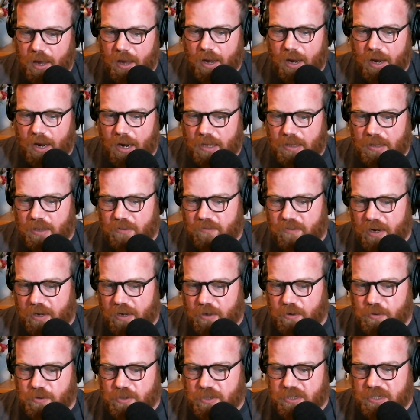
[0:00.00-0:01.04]
I love how
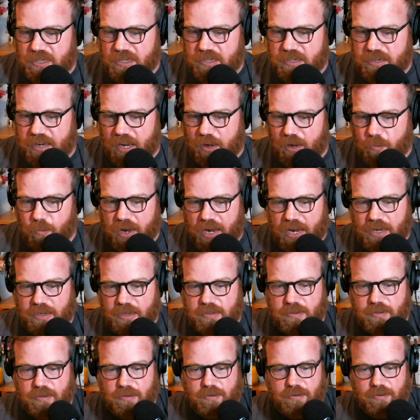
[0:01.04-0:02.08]
you just skate
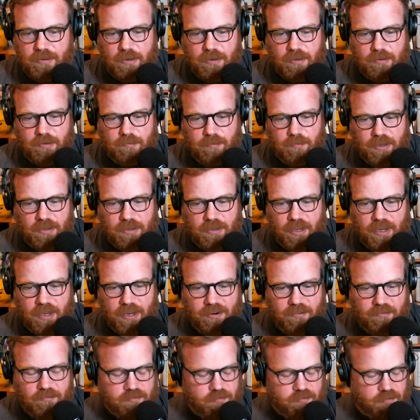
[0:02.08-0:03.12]
past a, a, a
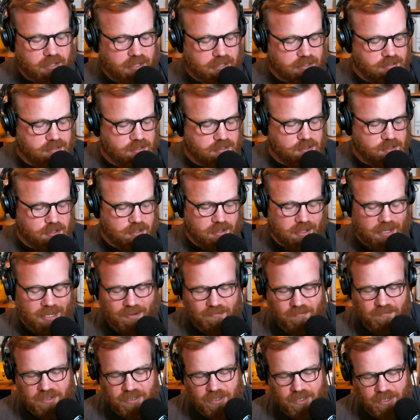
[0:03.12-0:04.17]
lot of things that y'all
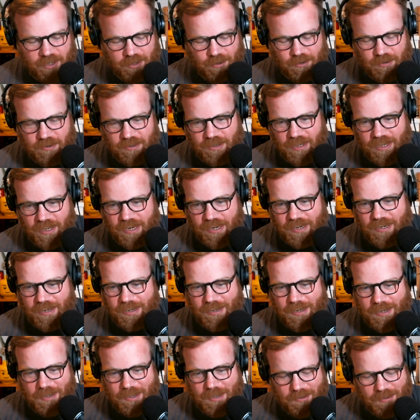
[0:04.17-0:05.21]
have in here, like
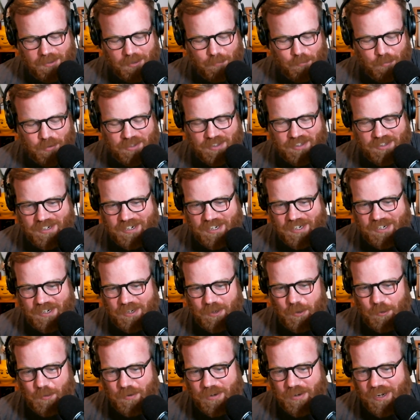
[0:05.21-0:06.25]
the ability to
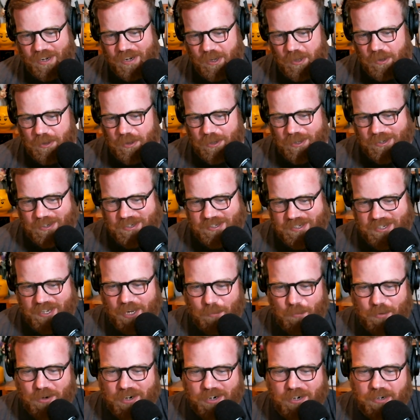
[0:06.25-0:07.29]
create a clause
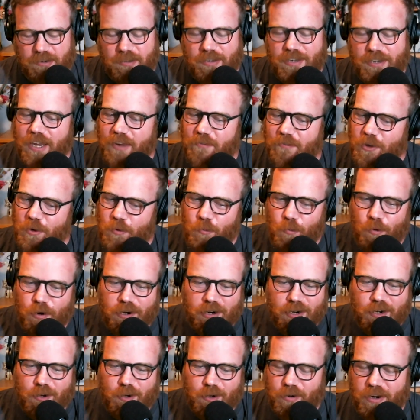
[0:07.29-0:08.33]
library. You know, like if you
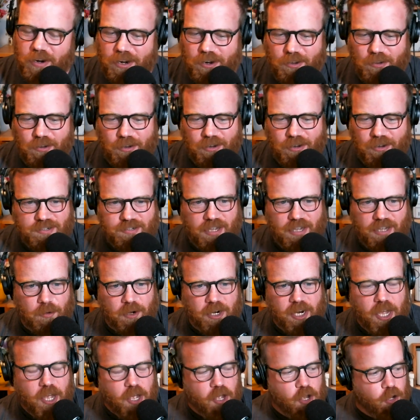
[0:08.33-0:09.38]
want to create a clause
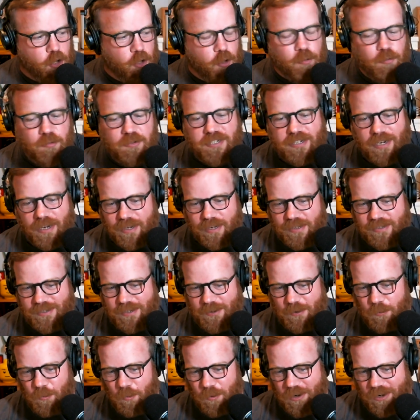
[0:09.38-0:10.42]
library, who
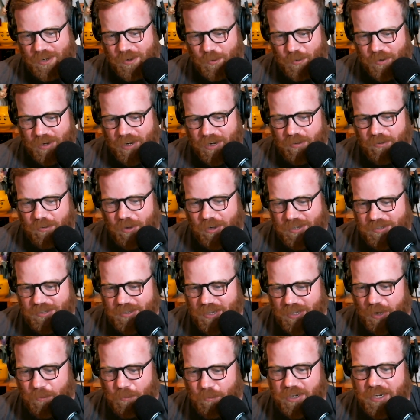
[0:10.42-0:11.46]
doesn't want to create a clause
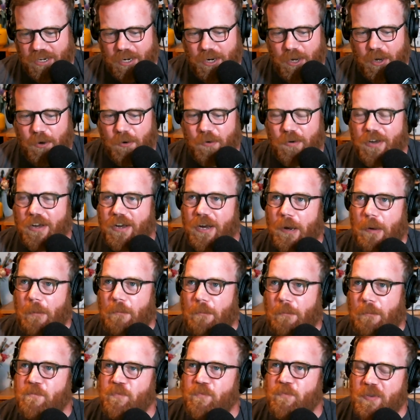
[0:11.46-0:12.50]
library? You know,
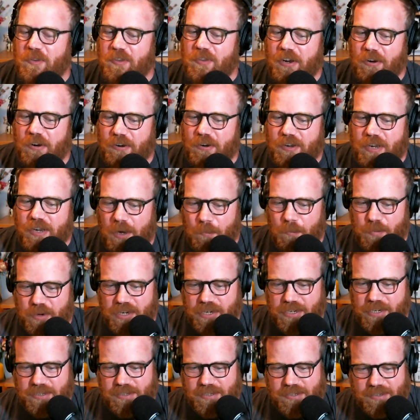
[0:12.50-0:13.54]
um, yeah. there are
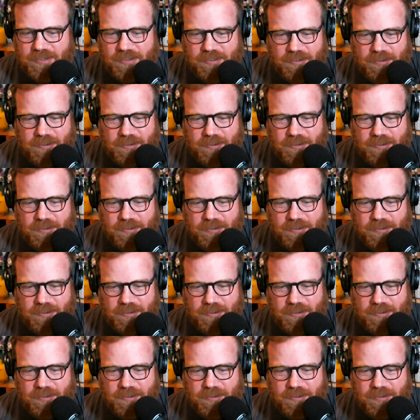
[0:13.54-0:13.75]
companies